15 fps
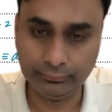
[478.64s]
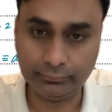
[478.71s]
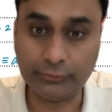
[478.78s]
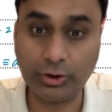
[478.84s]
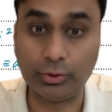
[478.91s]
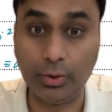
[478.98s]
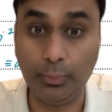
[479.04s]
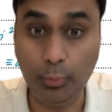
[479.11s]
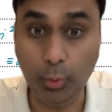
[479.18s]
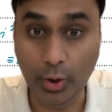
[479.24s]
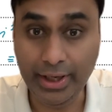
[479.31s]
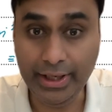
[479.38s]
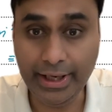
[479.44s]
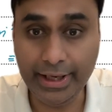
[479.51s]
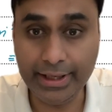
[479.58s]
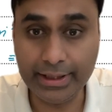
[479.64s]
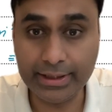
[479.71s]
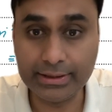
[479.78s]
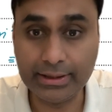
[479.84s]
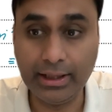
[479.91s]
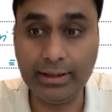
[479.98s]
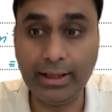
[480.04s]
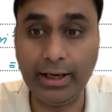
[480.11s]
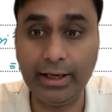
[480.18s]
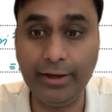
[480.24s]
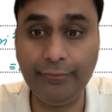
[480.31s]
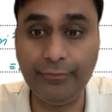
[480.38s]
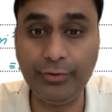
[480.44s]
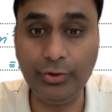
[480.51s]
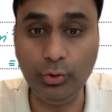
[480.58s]
So the point is that
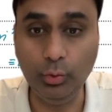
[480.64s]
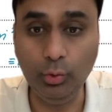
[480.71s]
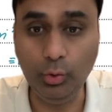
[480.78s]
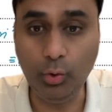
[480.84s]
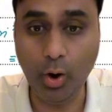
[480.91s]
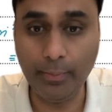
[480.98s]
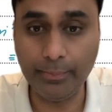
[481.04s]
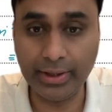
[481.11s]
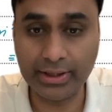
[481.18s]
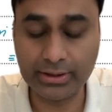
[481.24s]
if two complex